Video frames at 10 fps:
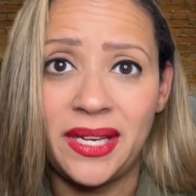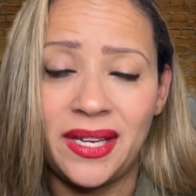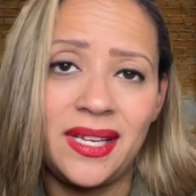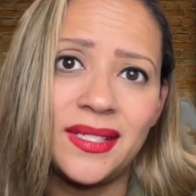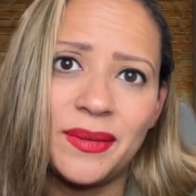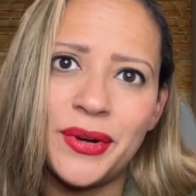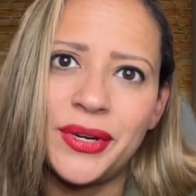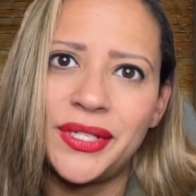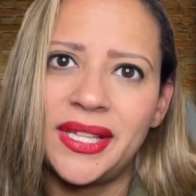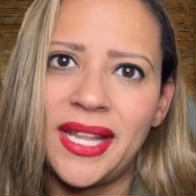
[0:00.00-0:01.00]
He's the
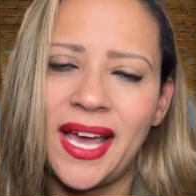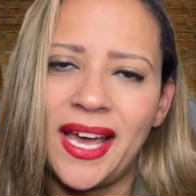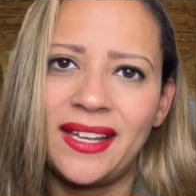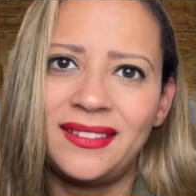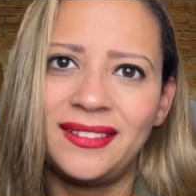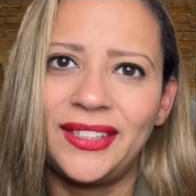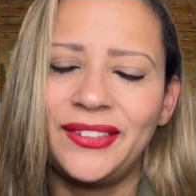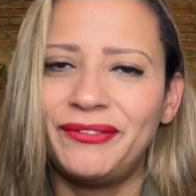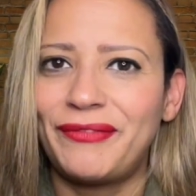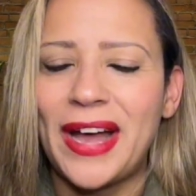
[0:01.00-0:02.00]
person that
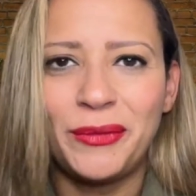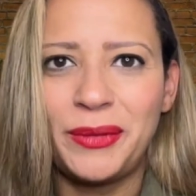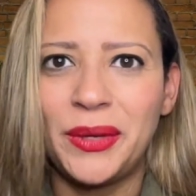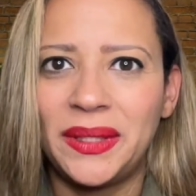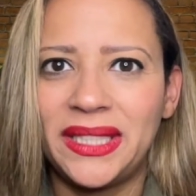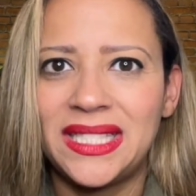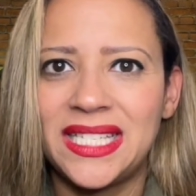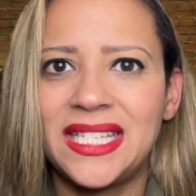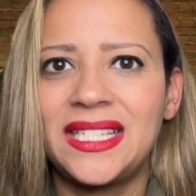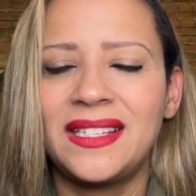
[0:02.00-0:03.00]
found me on
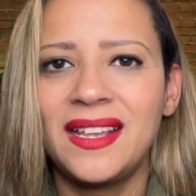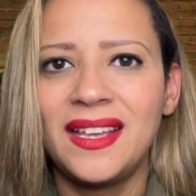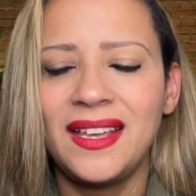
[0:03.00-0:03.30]
LinkedIn.